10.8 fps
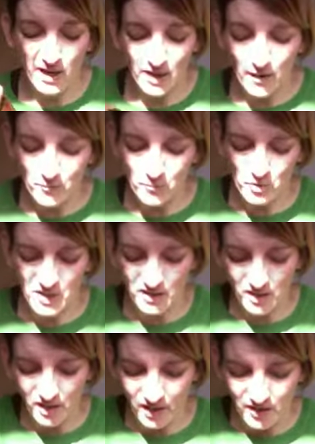and I haven't put
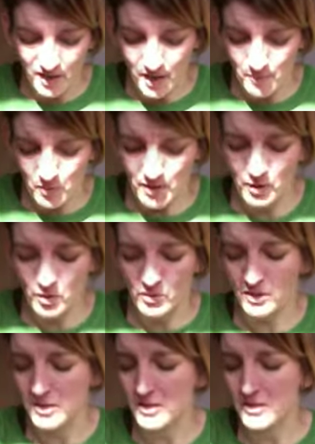anything in there, but I know
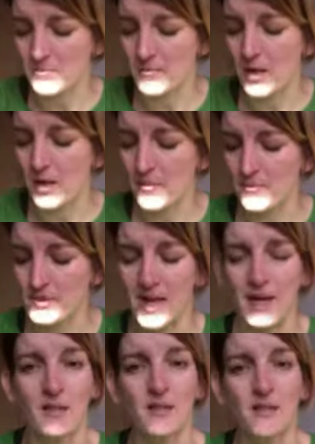that this
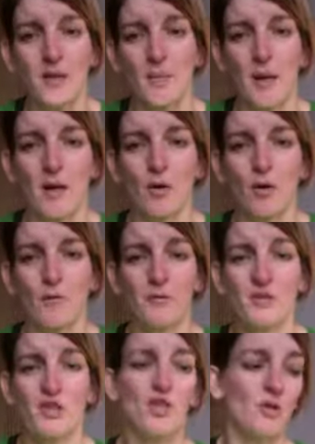takes a pack of
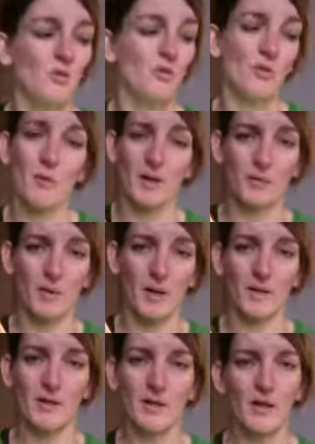tissues quite well.
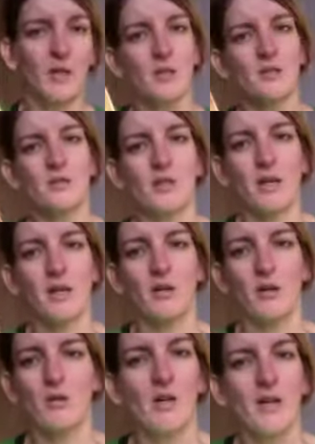So there you
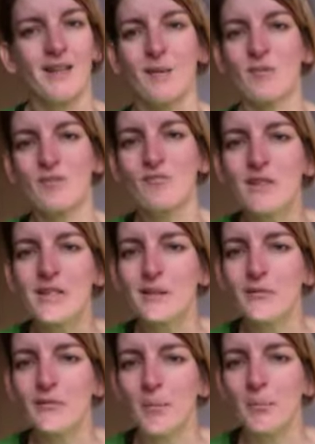go. That was a really
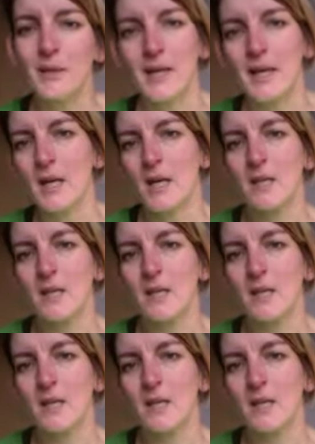rambly,